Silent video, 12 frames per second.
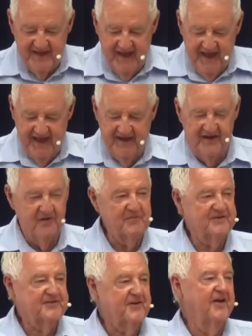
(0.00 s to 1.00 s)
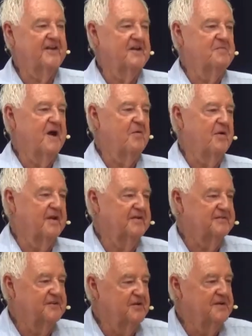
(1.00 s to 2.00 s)
And I'm excited about what
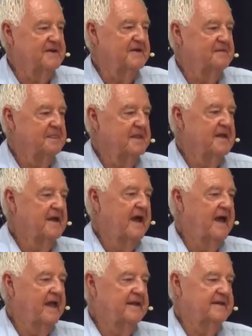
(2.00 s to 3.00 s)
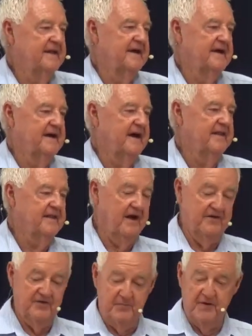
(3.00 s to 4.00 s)
He's doing. And uh, I, I,
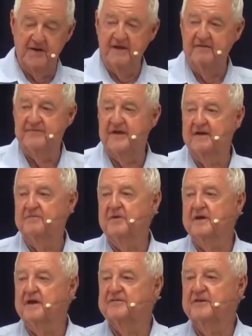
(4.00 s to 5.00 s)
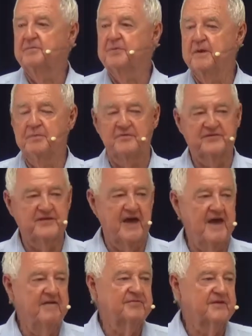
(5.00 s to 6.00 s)
do believe that we're going to see people
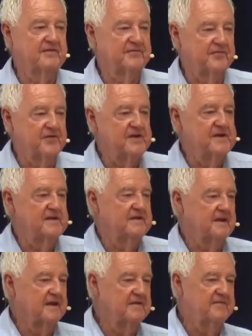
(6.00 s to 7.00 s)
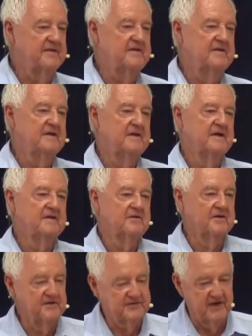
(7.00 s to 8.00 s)
saved, set free, delivered,
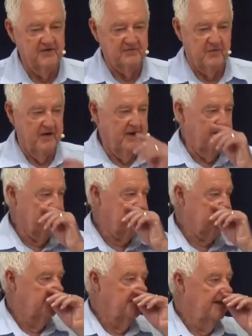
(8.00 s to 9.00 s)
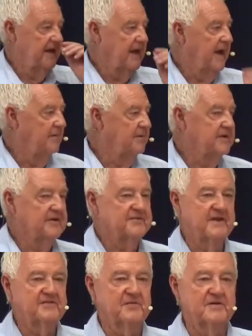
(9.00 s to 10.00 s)
goodness knows what else, uh, because
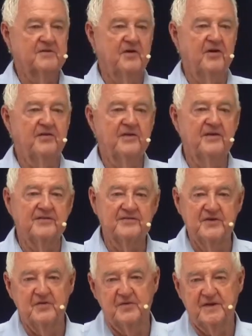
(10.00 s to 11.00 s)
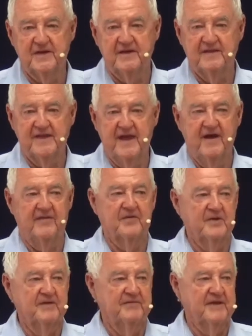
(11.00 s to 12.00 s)
that's what God is doing in the hour that
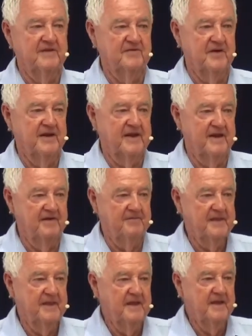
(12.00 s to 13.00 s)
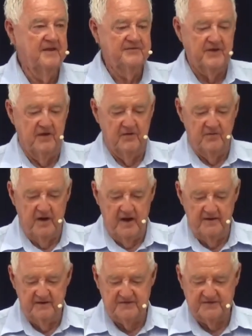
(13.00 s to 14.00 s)
we're living in right now. So
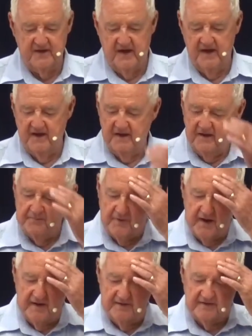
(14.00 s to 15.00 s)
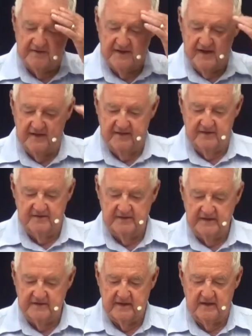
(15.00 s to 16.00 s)
I just uh, pray today that,
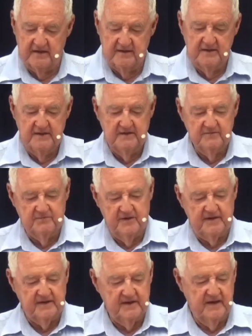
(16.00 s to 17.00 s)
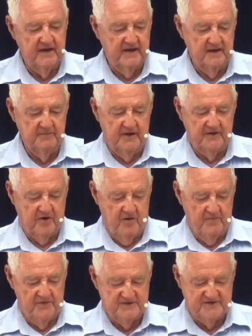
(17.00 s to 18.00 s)
that we can get a little bit of
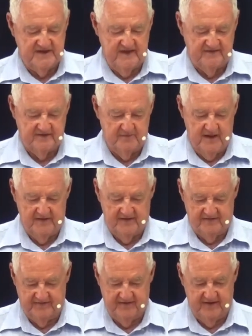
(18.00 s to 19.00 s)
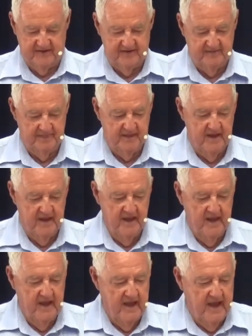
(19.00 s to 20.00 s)
common sense about this thing.
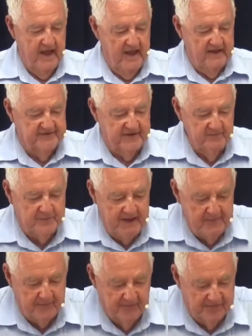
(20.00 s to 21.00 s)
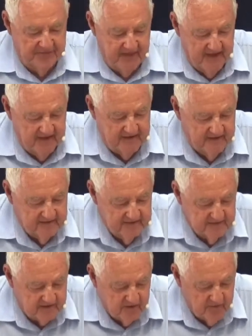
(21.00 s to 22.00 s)
Some people think
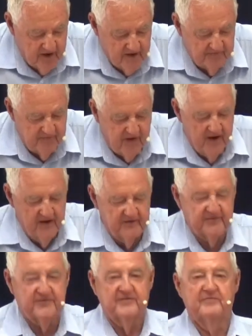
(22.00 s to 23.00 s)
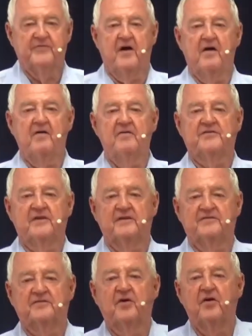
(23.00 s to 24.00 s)
the coronavirus virus
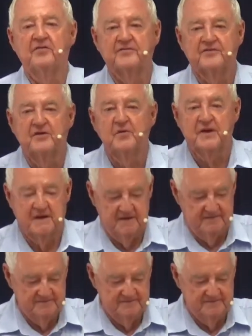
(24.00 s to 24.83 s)
is God's doing.